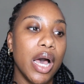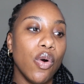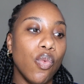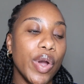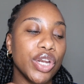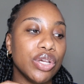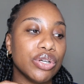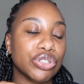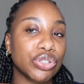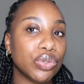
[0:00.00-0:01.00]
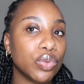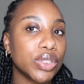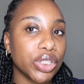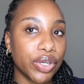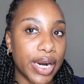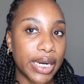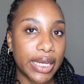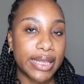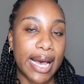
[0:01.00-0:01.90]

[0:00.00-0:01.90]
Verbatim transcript: when your school is accredited,